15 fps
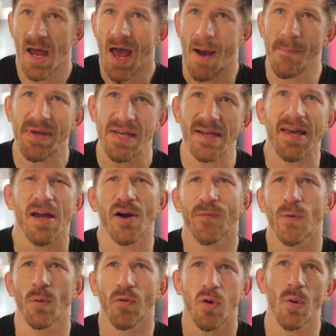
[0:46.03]
I'm being
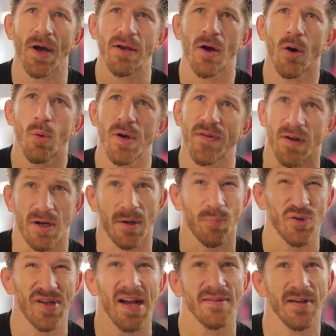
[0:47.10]
careful with who I go with and I'm
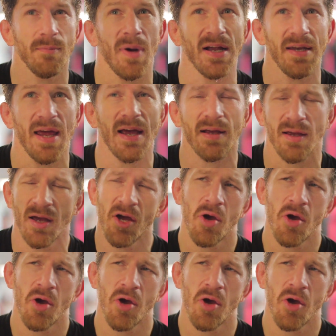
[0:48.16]
protecting my neck,